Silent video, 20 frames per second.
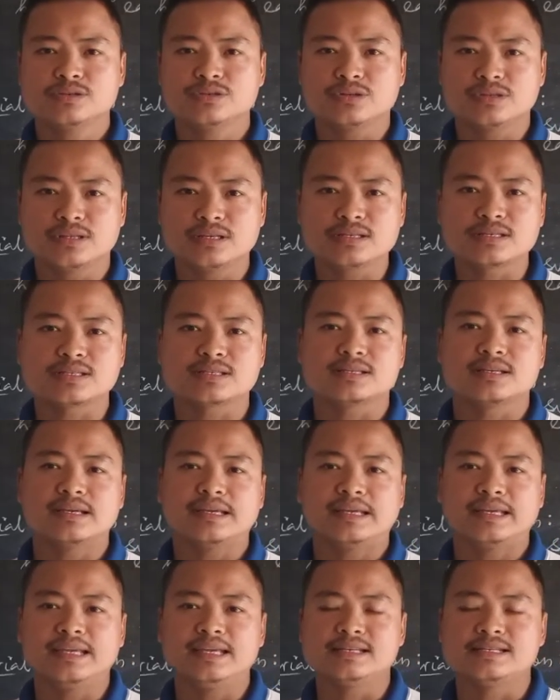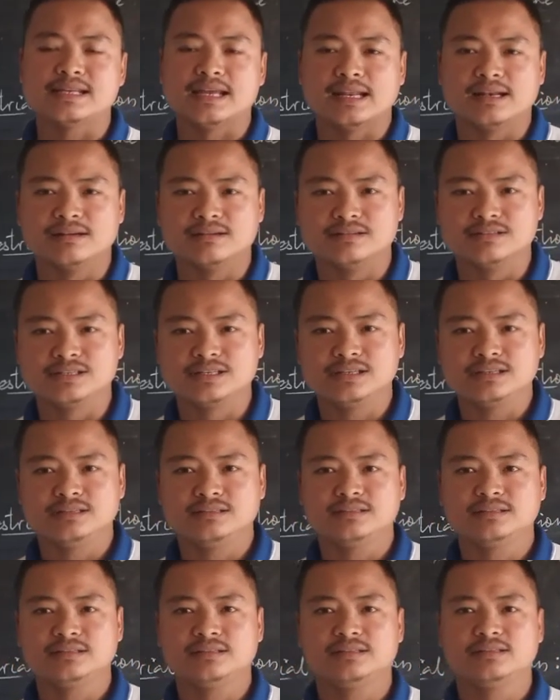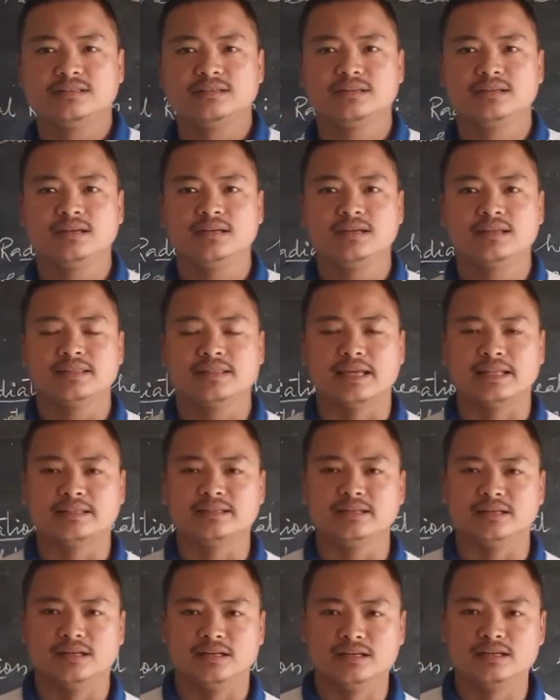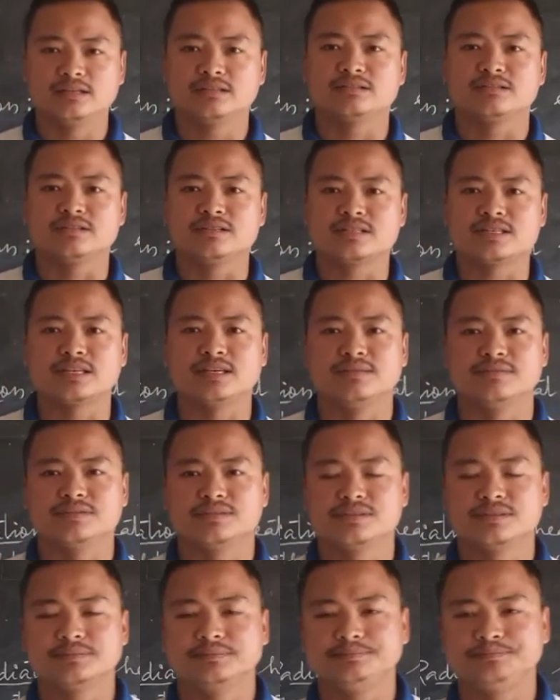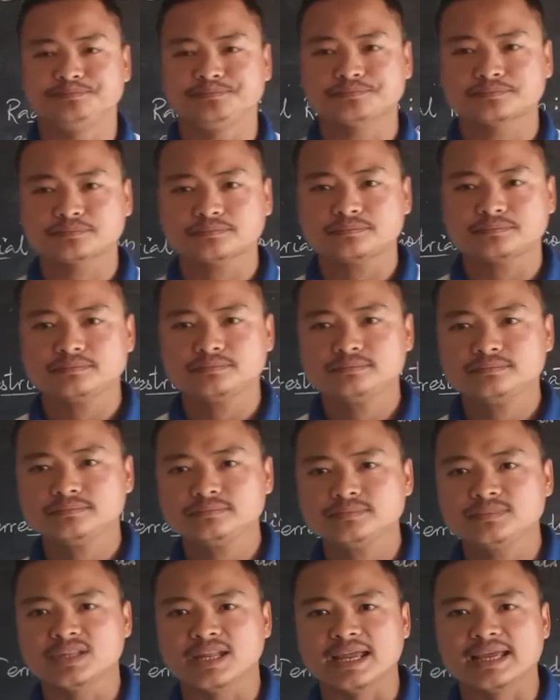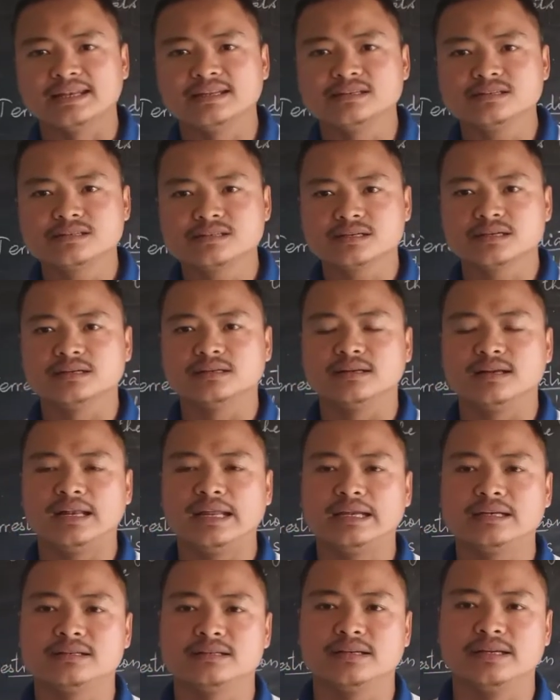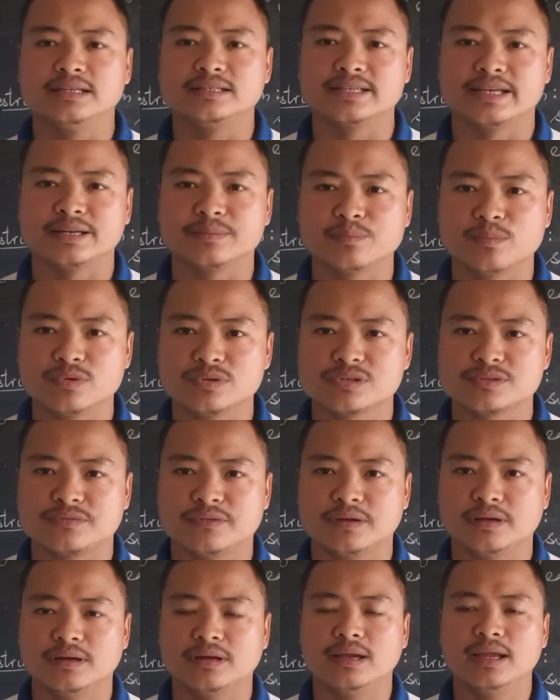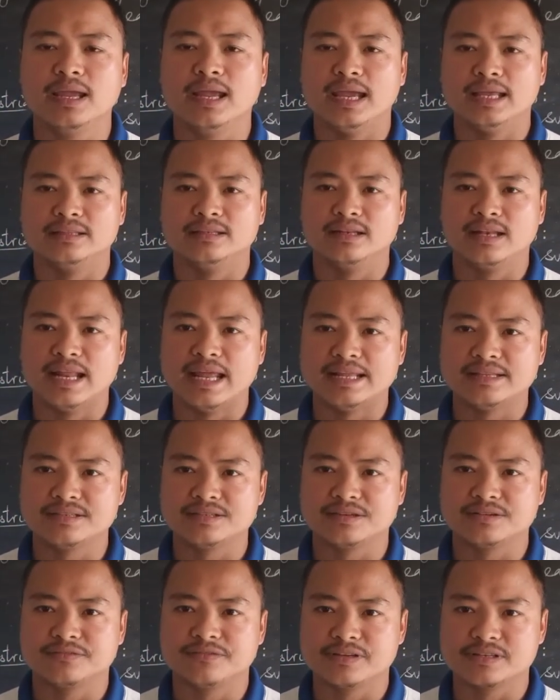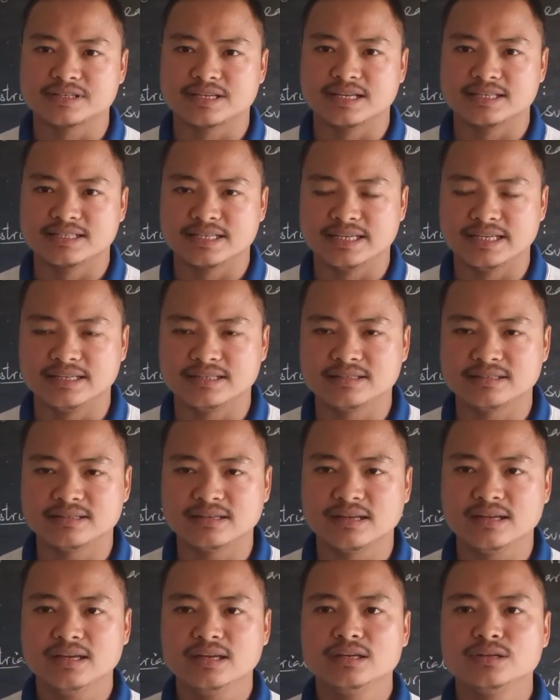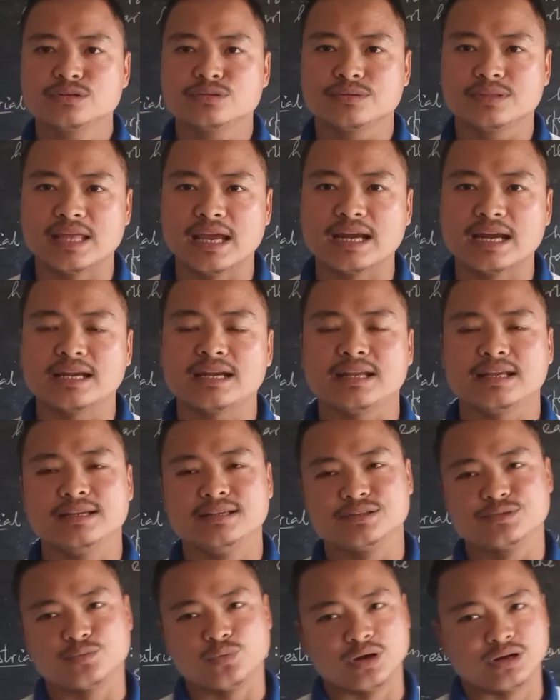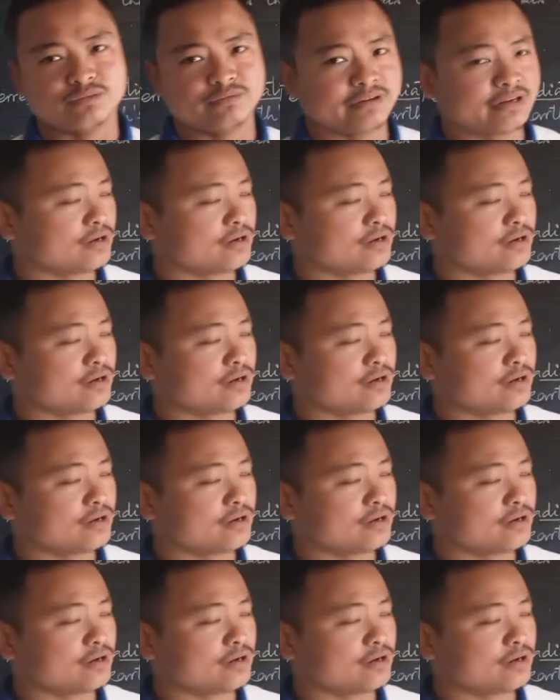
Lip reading: So this heat energy that the earth receives, and in turn later its atmosphere and the land surface gets heated, to that is what we